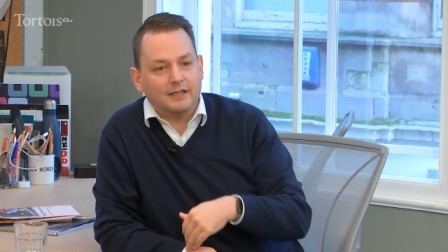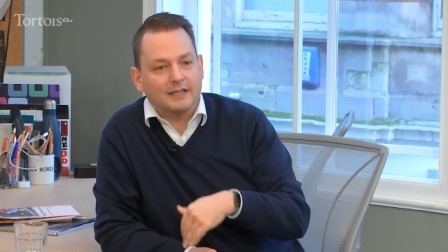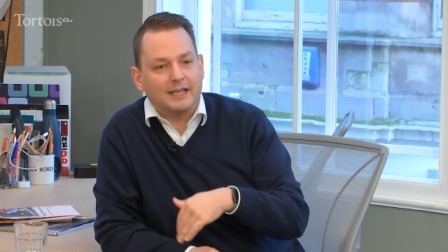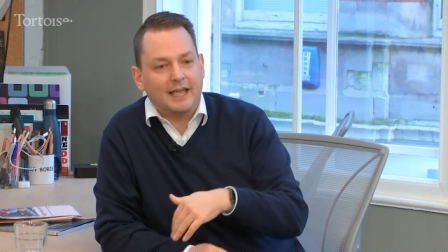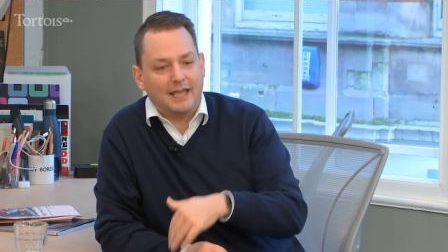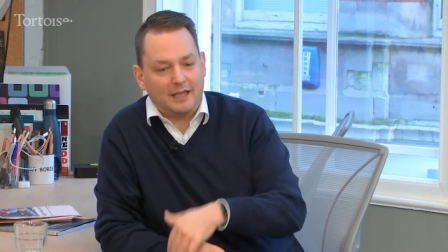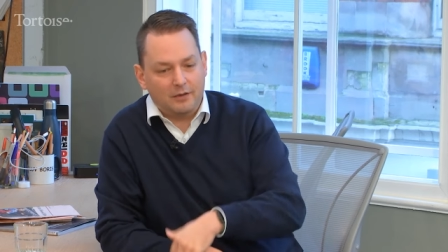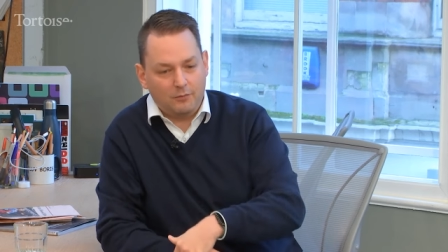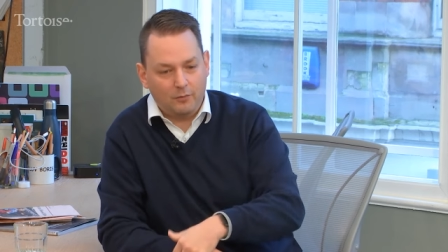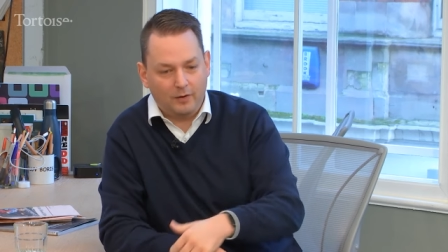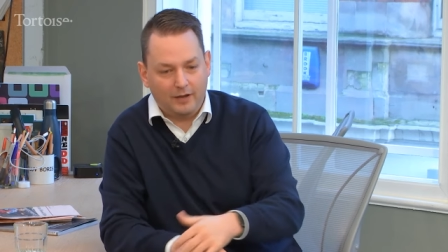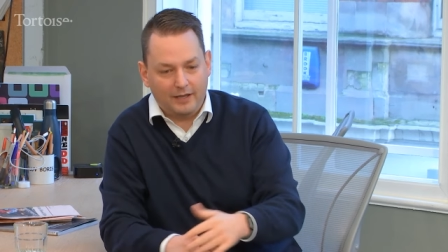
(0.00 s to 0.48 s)
The
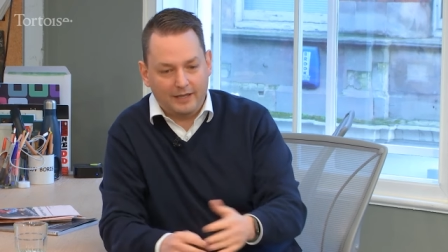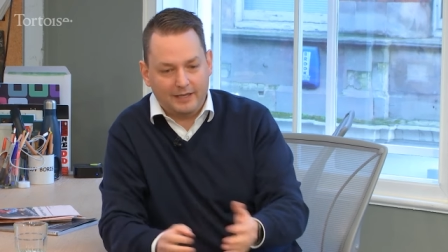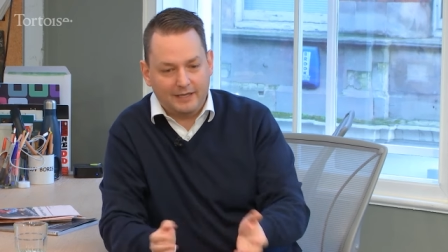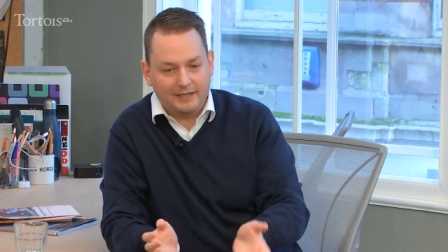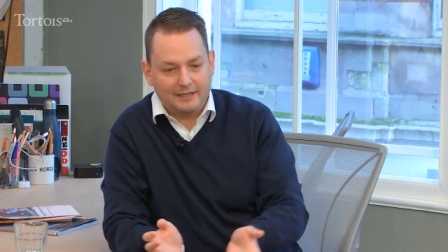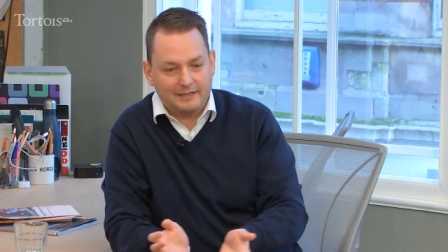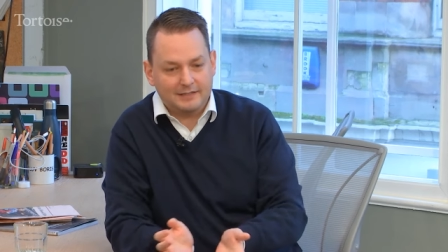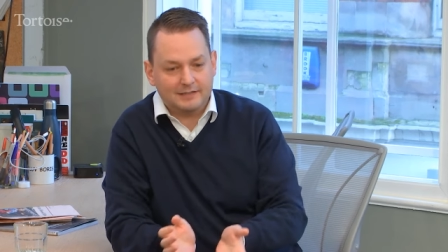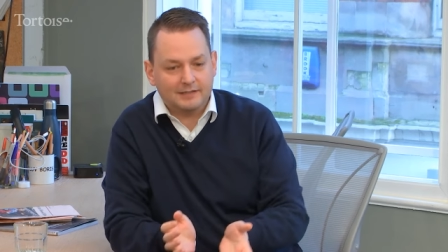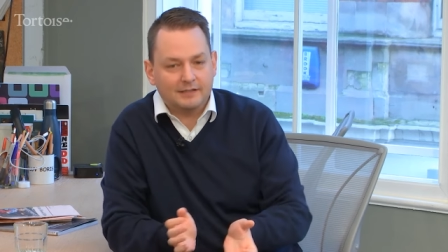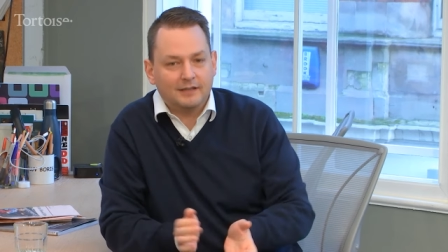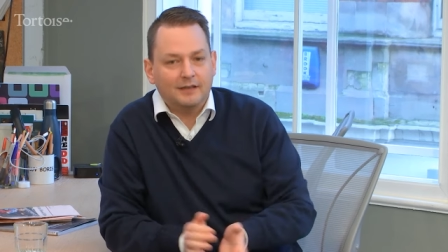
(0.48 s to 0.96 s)

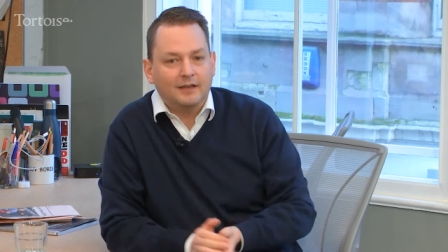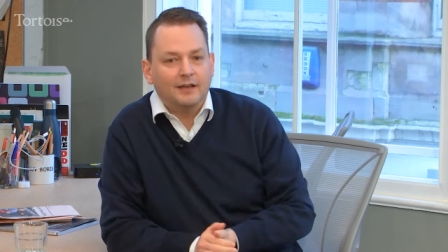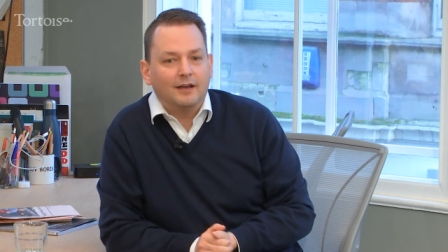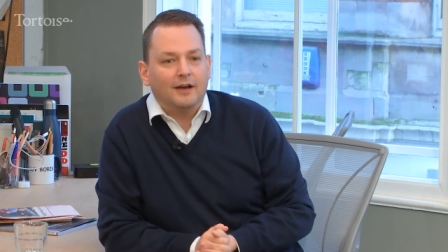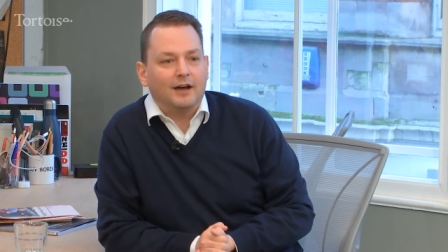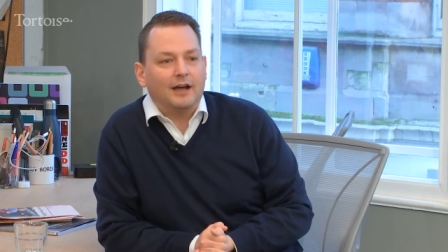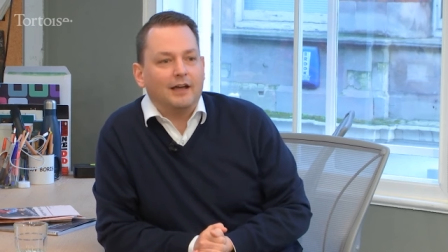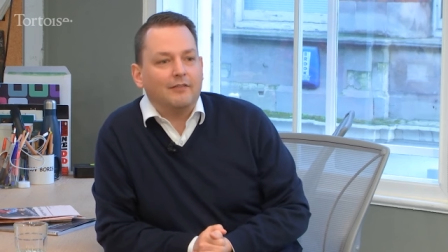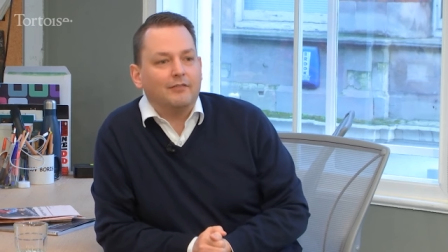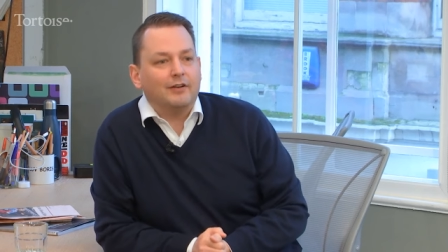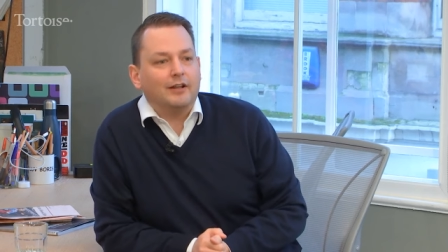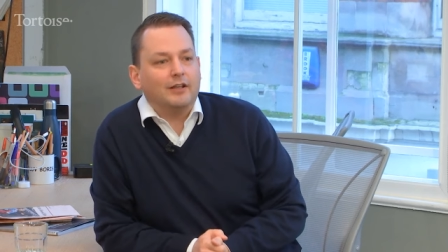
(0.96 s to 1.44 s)
gateway is
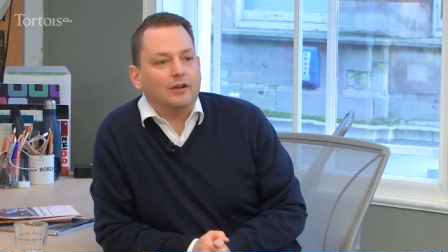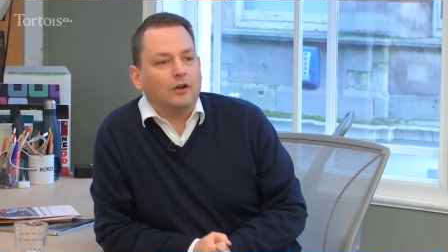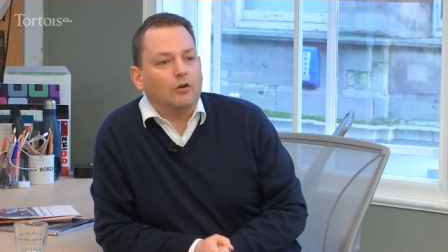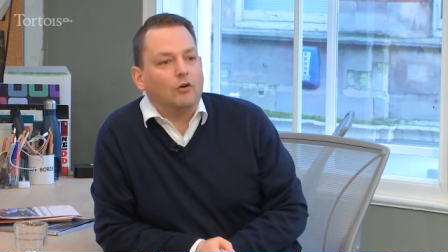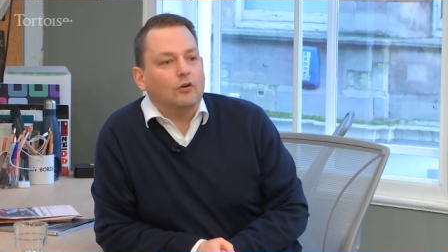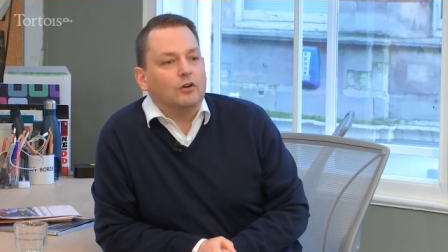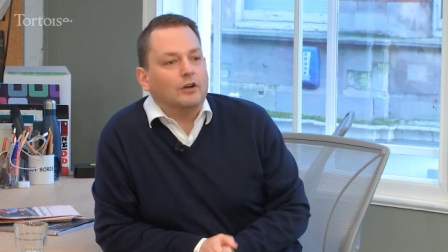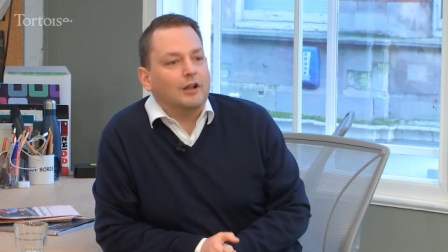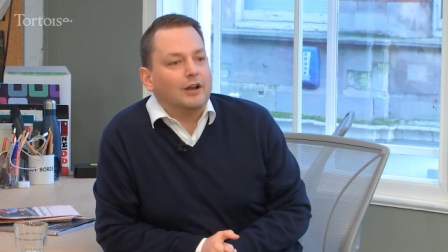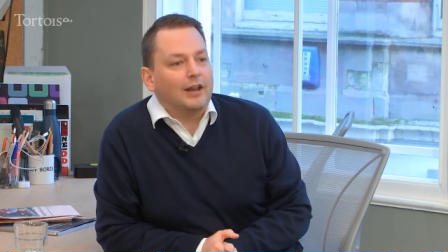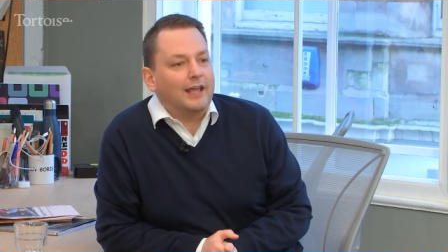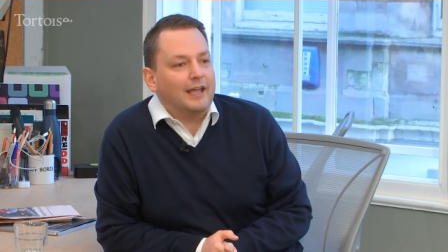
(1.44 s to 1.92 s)
I have a little
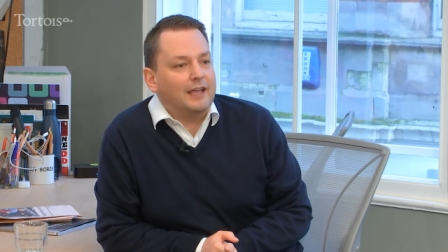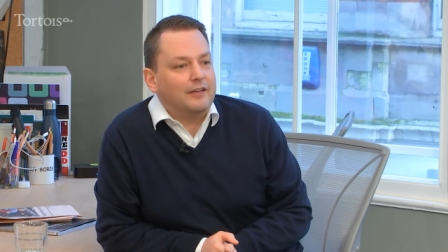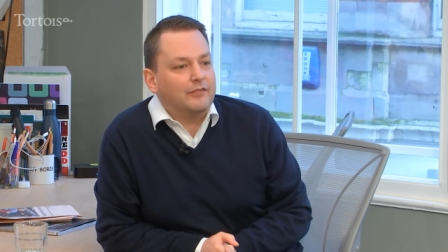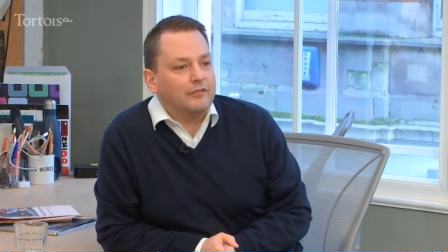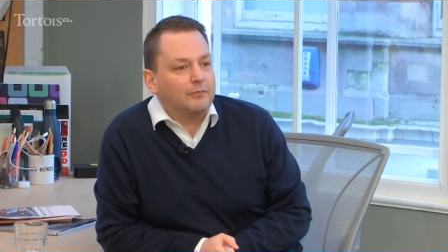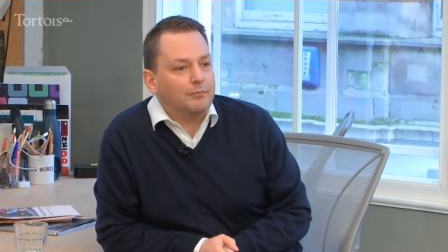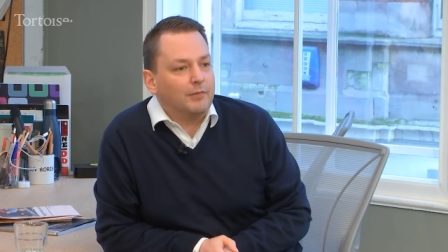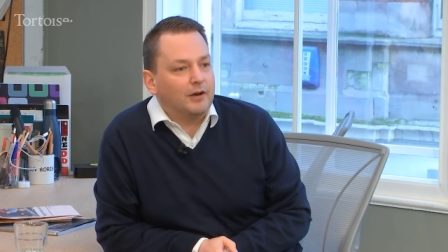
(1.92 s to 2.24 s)
enclave